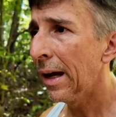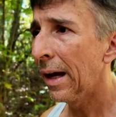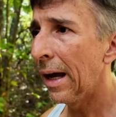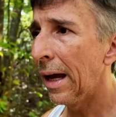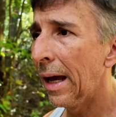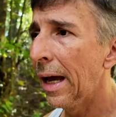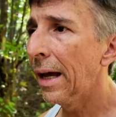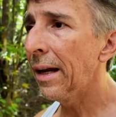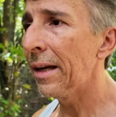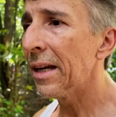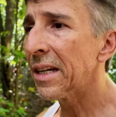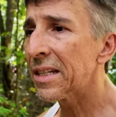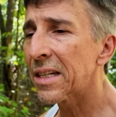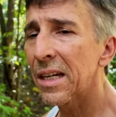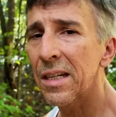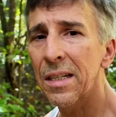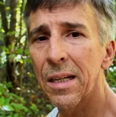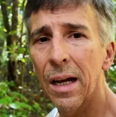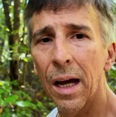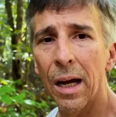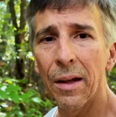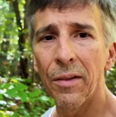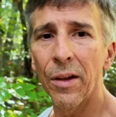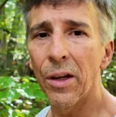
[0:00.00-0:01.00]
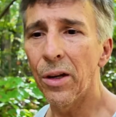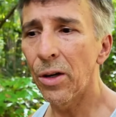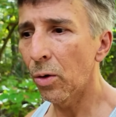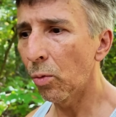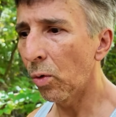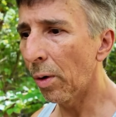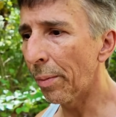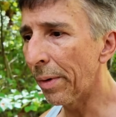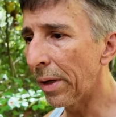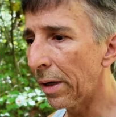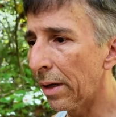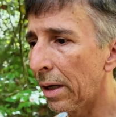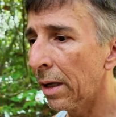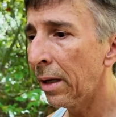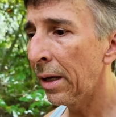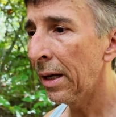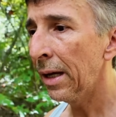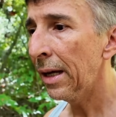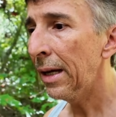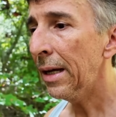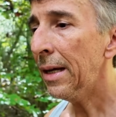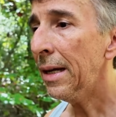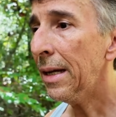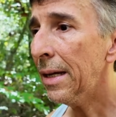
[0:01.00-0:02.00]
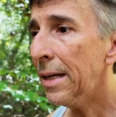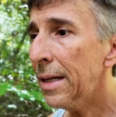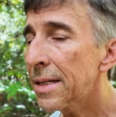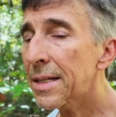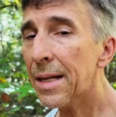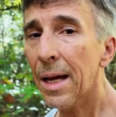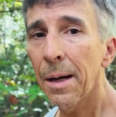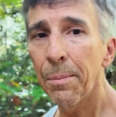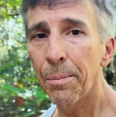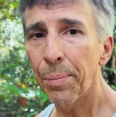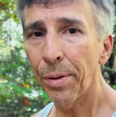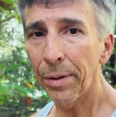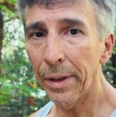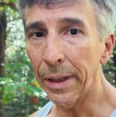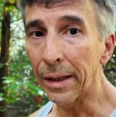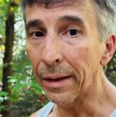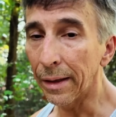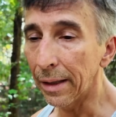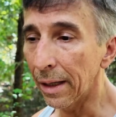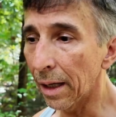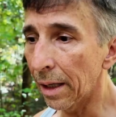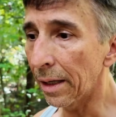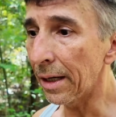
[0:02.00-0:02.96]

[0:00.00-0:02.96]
and it's a sign that your woman is completely